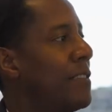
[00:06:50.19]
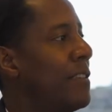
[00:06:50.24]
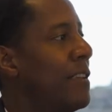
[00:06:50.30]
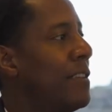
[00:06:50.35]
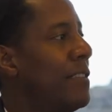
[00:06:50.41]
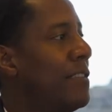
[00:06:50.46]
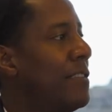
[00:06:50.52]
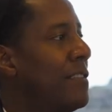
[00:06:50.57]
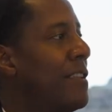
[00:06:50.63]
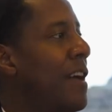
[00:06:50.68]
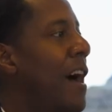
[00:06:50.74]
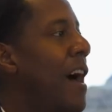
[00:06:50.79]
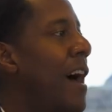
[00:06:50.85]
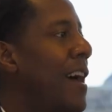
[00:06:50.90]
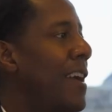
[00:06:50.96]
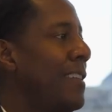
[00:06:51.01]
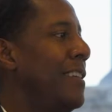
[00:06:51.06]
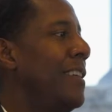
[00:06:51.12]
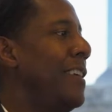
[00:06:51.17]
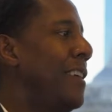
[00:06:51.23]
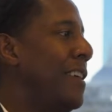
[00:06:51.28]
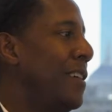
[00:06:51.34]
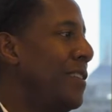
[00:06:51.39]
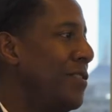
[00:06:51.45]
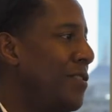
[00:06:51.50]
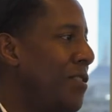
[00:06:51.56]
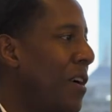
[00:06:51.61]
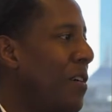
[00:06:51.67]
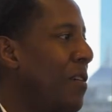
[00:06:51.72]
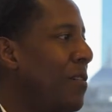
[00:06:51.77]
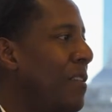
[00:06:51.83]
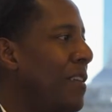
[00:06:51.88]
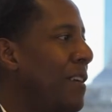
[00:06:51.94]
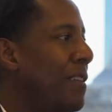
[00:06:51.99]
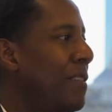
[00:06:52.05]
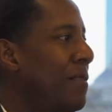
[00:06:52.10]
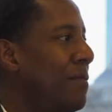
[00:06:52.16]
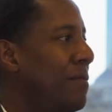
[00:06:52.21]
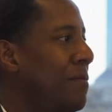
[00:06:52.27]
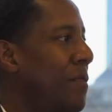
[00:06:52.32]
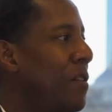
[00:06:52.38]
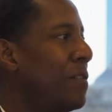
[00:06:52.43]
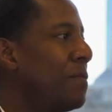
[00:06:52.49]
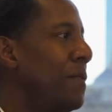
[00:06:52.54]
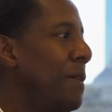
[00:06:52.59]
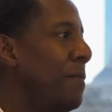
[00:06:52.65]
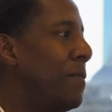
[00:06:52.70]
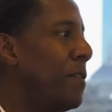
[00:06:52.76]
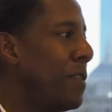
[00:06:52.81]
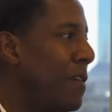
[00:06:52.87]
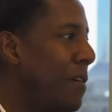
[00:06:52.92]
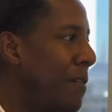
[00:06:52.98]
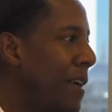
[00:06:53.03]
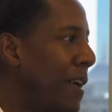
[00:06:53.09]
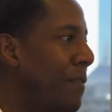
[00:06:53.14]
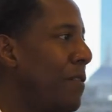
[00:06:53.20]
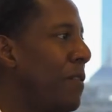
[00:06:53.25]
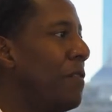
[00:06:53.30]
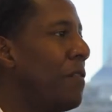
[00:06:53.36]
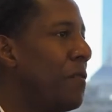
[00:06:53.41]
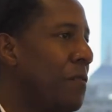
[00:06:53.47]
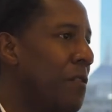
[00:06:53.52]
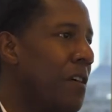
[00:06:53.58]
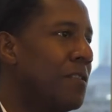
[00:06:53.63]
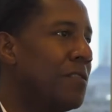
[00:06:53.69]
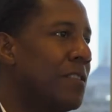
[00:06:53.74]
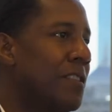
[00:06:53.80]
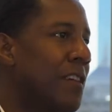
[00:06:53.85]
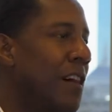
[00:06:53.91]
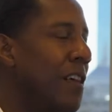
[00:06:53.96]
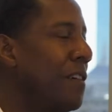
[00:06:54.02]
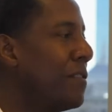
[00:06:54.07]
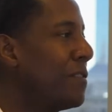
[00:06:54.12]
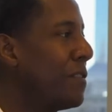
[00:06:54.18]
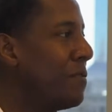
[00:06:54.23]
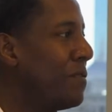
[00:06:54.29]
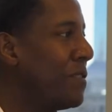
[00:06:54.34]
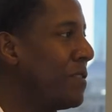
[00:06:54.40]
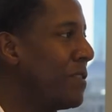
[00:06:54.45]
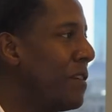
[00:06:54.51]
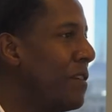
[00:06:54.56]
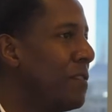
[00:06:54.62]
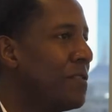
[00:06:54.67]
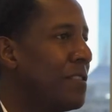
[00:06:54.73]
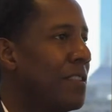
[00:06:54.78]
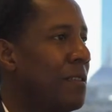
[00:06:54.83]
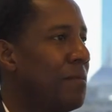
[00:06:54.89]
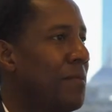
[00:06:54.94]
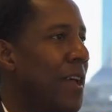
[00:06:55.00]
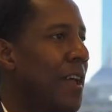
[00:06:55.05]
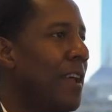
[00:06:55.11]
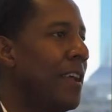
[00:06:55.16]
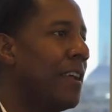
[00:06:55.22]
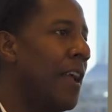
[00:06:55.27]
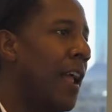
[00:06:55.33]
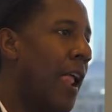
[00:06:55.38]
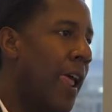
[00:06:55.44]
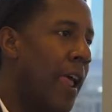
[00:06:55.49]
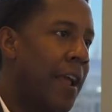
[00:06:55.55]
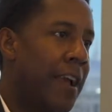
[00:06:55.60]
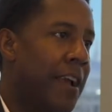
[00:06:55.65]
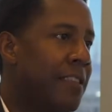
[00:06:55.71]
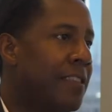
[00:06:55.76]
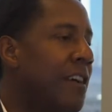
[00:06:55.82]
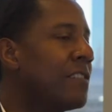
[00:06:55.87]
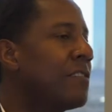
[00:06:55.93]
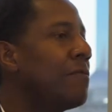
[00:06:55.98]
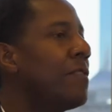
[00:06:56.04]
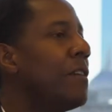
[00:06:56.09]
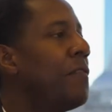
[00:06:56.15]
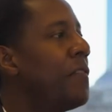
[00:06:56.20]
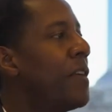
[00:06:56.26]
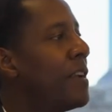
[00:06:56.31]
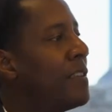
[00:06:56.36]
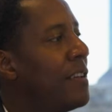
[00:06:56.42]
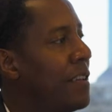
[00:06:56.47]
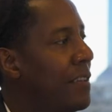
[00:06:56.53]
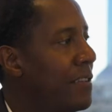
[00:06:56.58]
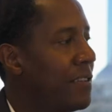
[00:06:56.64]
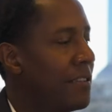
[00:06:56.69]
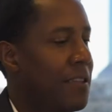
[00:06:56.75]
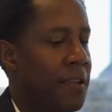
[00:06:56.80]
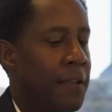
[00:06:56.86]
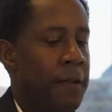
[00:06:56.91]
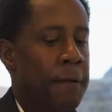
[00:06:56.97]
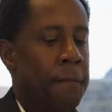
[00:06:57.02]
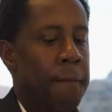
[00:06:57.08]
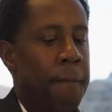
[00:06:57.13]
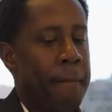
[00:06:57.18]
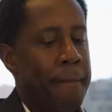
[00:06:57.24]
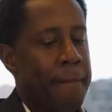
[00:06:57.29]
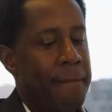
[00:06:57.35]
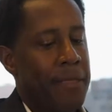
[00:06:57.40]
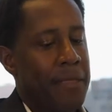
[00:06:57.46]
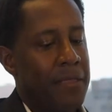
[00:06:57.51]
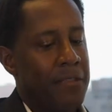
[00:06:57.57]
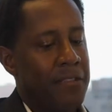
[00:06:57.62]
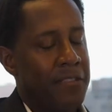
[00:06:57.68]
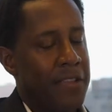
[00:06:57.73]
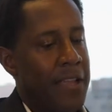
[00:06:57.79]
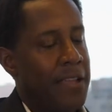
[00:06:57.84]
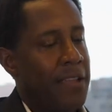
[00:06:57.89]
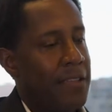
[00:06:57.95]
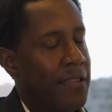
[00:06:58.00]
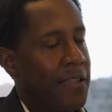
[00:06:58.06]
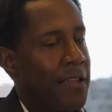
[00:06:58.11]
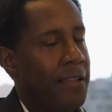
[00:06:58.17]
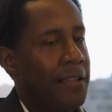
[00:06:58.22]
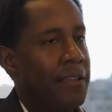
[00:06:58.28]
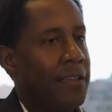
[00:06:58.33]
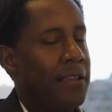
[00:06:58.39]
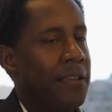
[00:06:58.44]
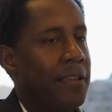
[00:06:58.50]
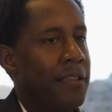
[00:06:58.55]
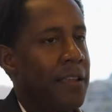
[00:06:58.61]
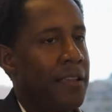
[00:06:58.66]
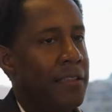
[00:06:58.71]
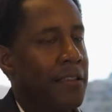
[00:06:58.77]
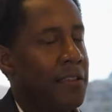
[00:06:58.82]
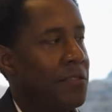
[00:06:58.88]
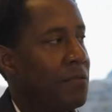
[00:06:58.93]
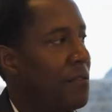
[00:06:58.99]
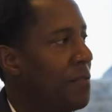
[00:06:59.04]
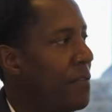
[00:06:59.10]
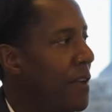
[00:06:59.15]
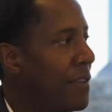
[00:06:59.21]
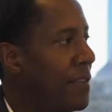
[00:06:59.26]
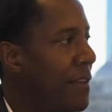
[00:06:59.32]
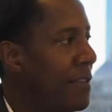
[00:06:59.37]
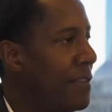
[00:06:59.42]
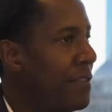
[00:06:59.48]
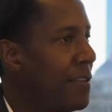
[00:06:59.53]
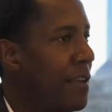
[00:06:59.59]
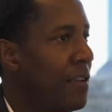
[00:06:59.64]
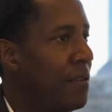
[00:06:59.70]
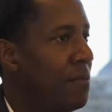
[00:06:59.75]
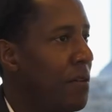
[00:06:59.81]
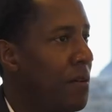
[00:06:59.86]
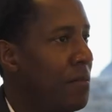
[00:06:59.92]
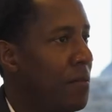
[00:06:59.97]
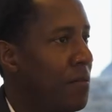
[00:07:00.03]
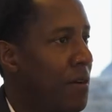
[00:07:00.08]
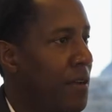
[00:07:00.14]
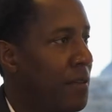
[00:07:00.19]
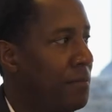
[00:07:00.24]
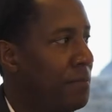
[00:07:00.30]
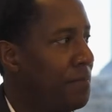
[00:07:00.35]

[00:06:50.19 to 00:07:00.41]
It does not show that most people don't have over $400 of reserves in the bank. Right. It right. doesn't reflect any of these things. The second thing that doesn't reflect that is the unemployment rate.